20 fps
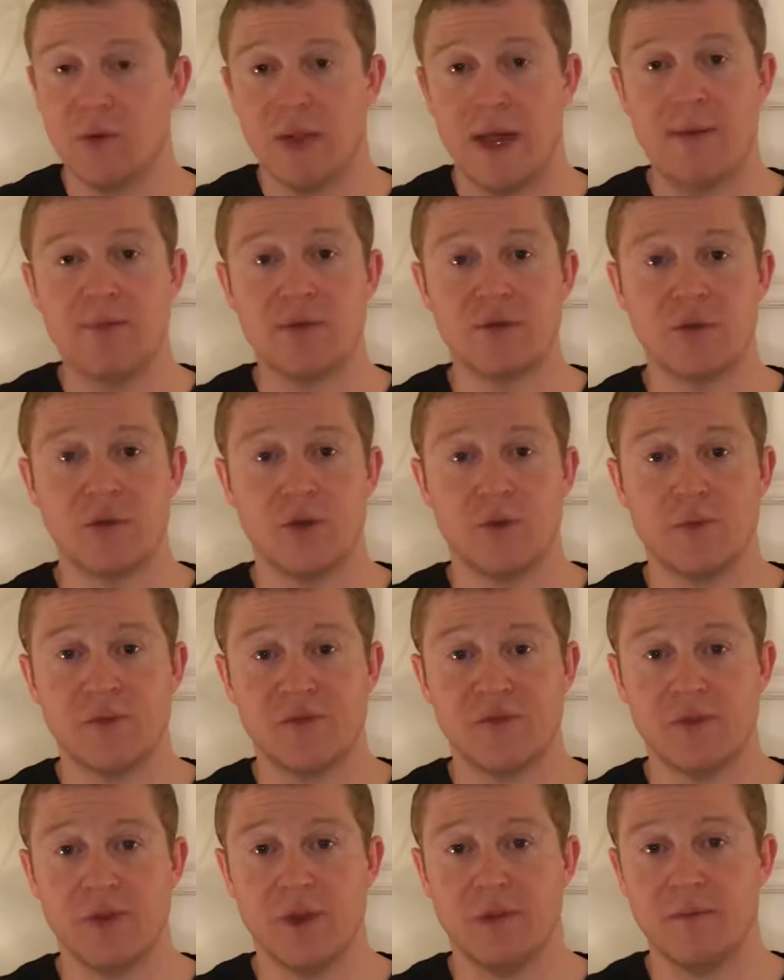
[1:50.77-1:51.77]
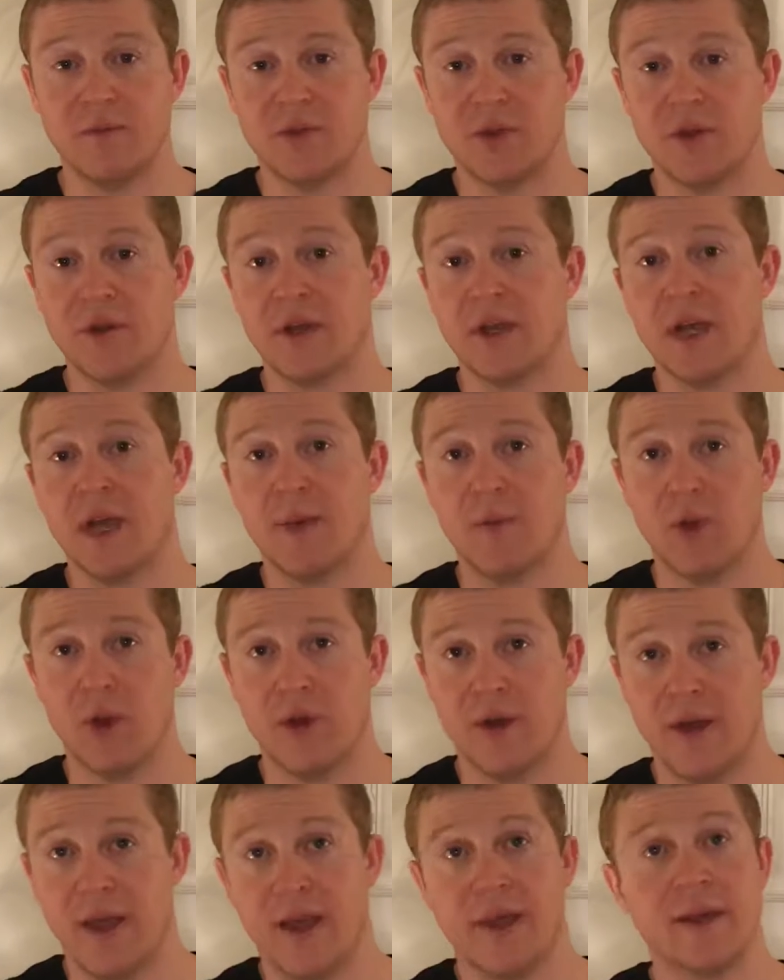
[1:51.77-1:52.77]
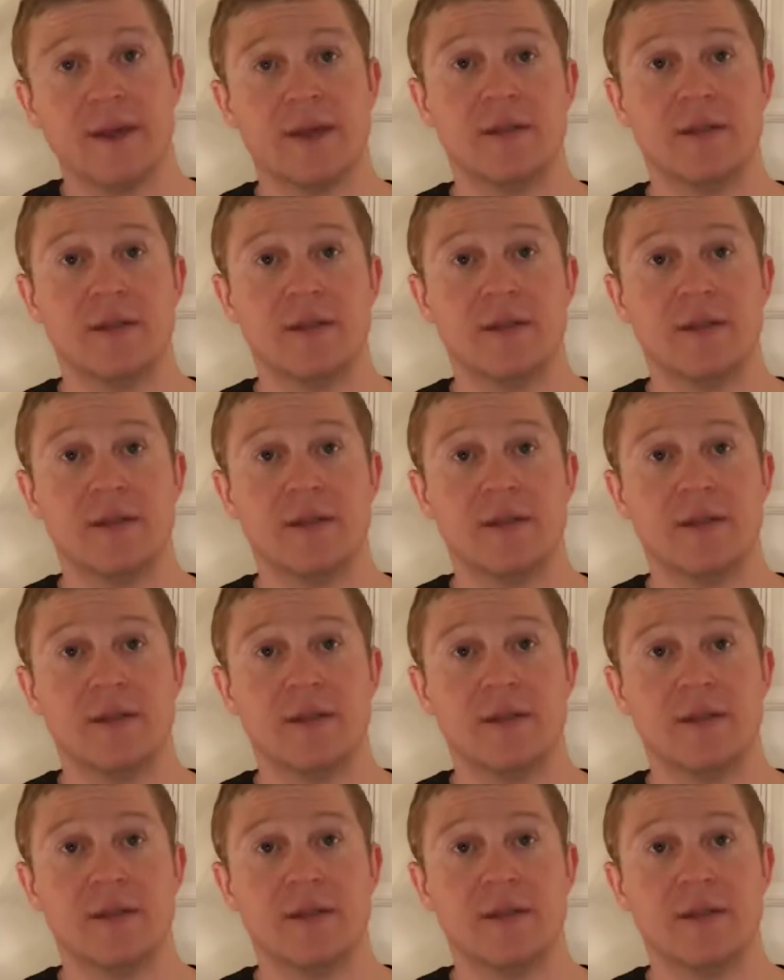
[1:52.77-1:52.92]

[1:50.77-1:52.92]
ribosomes from turning mRNA